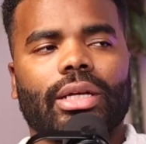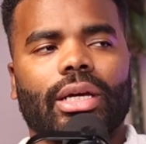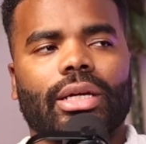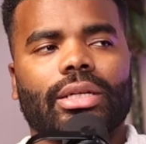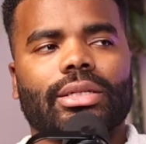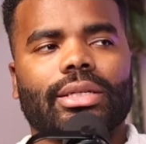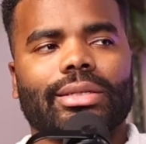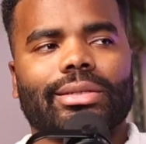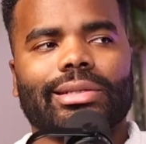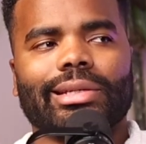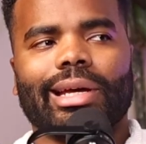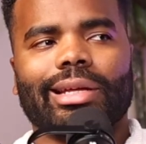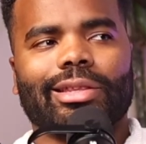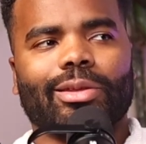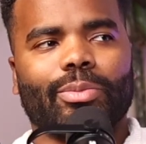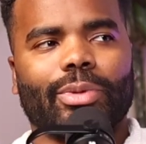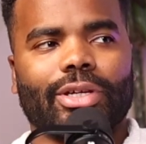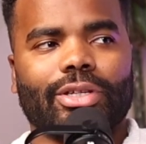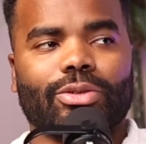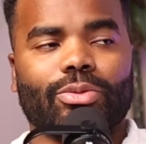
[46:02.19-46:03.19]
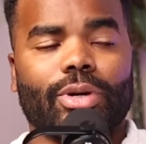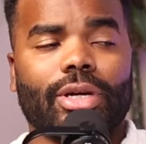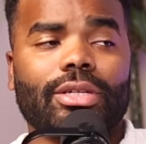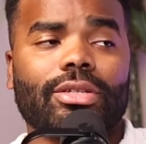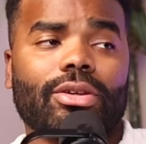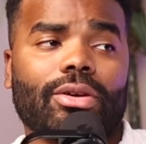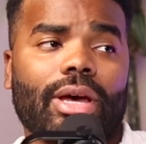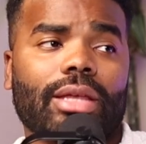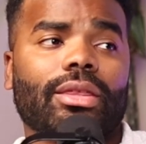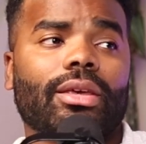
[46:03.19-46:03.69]
days is not the best way.
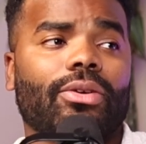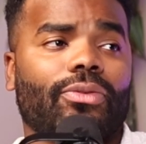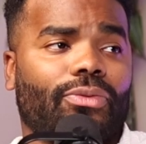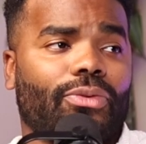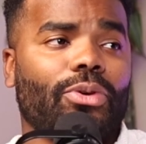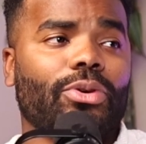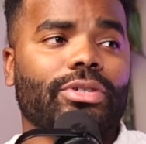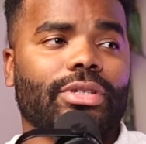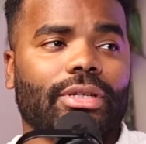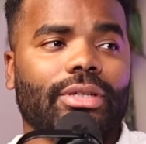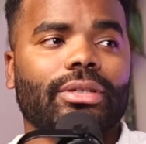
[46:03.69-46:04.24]
So I think 4 is a